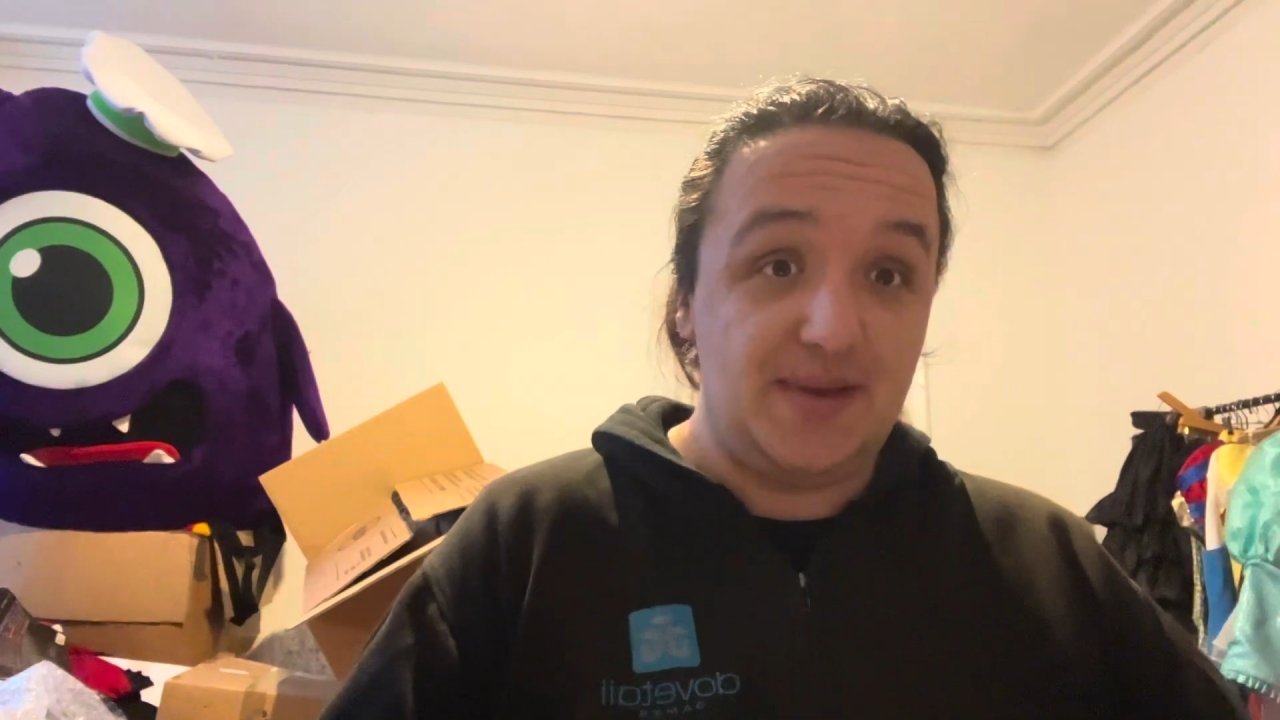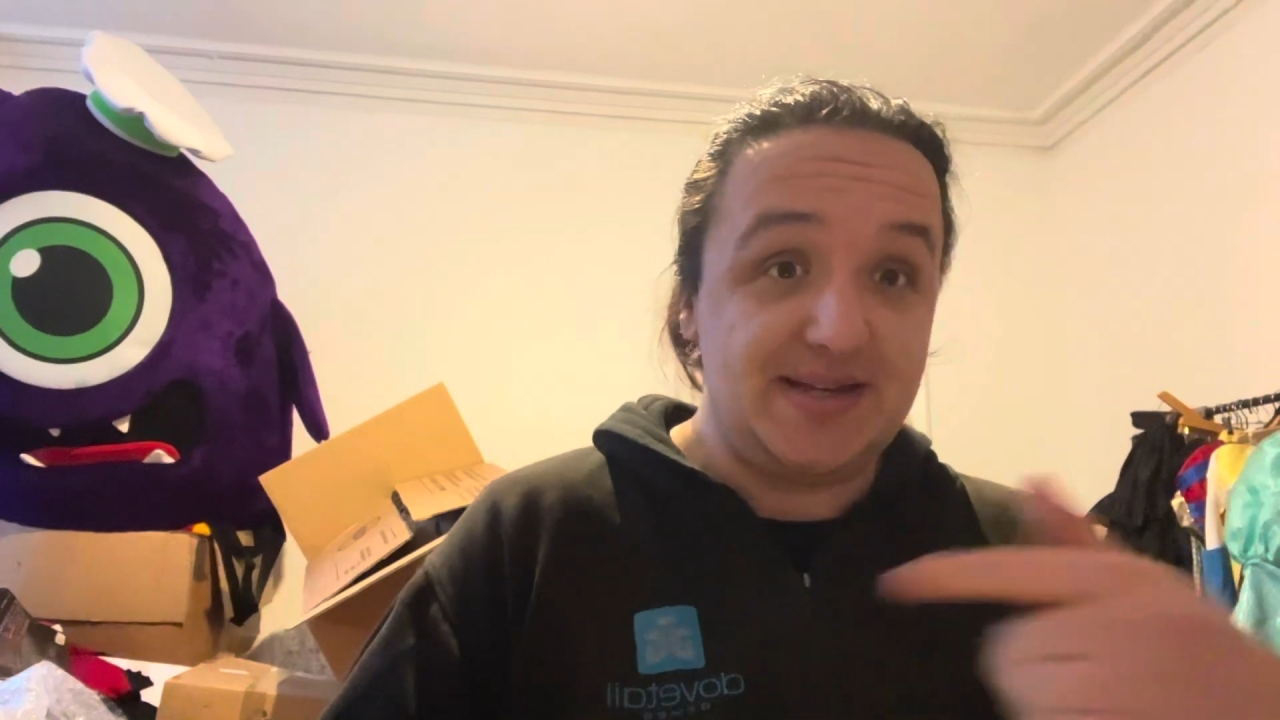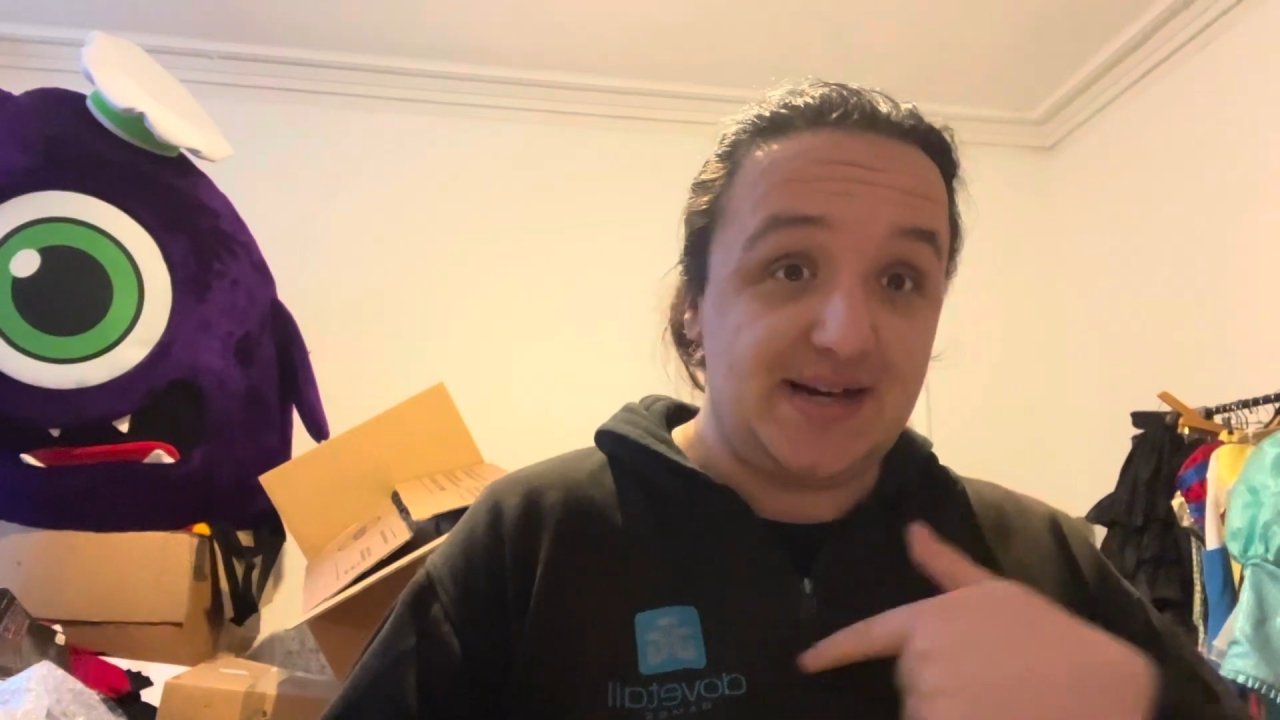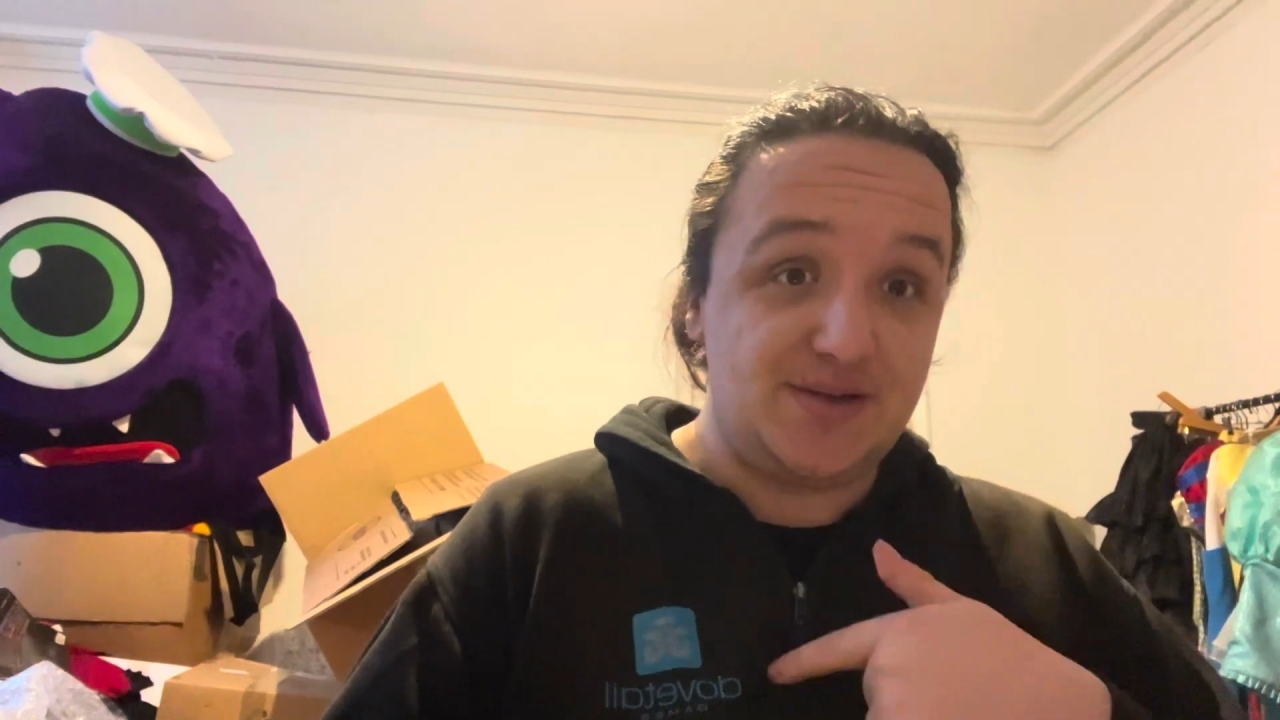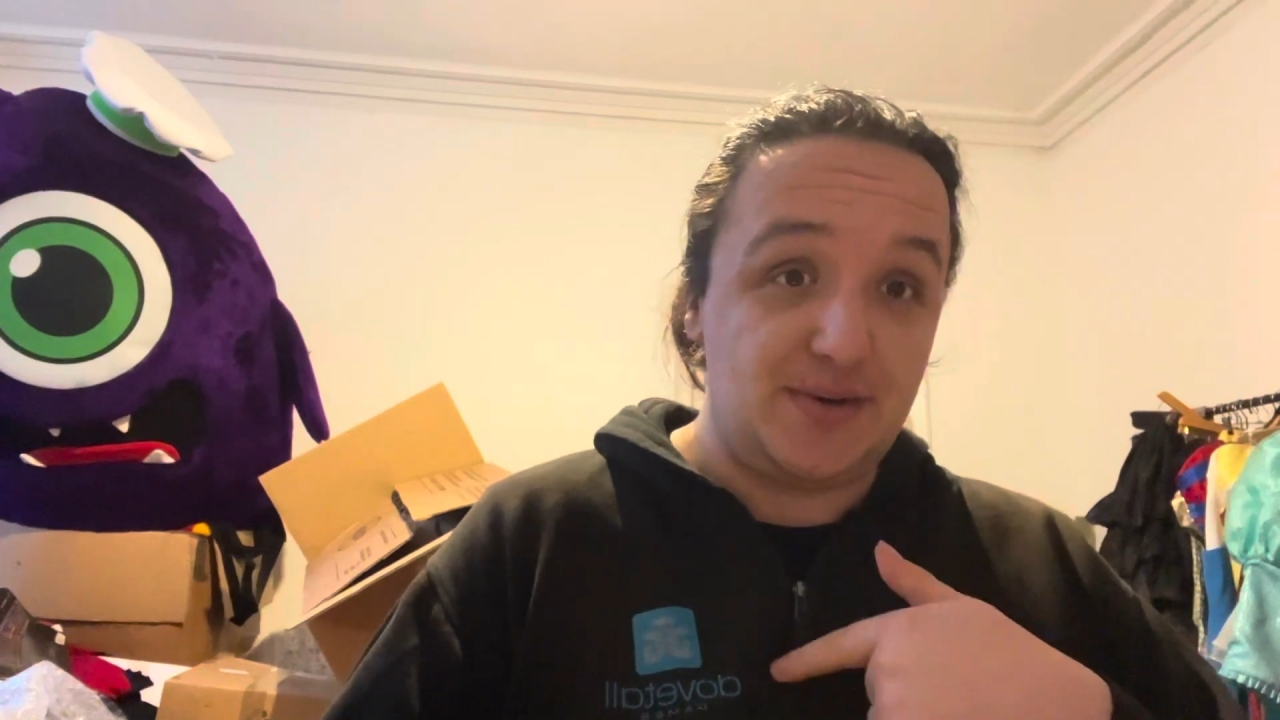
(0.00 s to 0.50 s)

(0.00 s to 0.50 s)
these guys